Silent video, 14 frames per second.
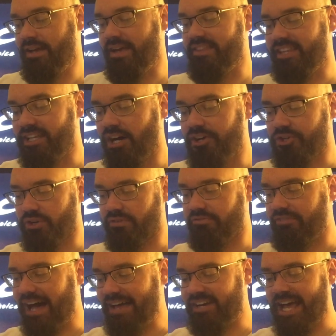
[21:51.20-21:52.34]
And the under
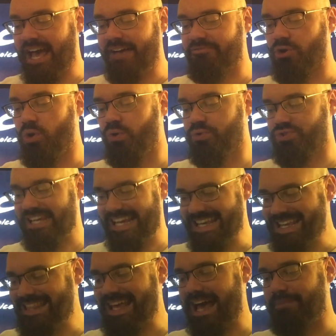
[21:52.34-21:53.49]
5.5 goals
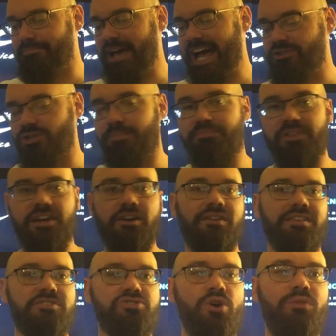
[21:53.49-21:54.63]
in that matchup there.
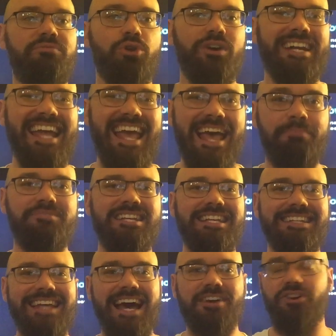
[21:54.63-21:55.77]
Let's hope for an empty
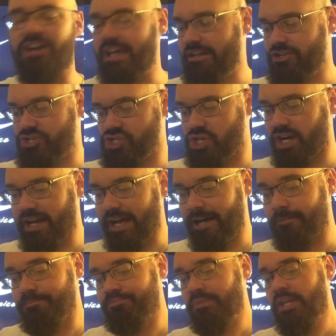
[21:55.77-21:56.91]
netter and a shutout.
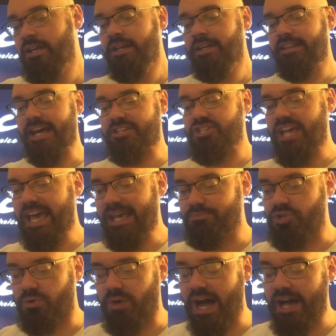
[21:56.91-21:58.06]
Next game,
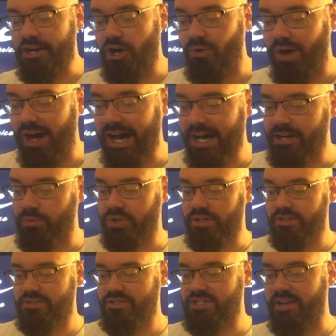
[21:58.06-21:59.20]
Toronto, Ottawa,
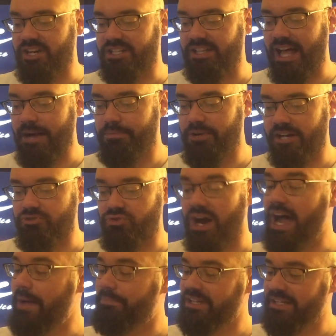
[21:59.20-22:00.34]
7 o'clock puck
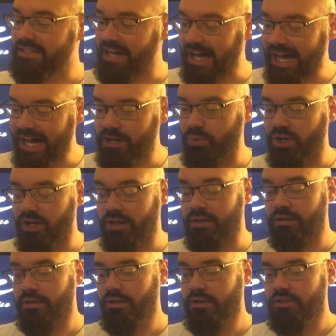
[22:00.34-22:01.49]
drop in Ottawa.
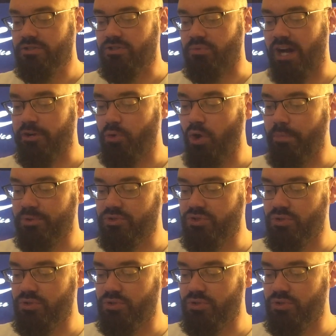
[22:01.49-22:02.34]
Toronto open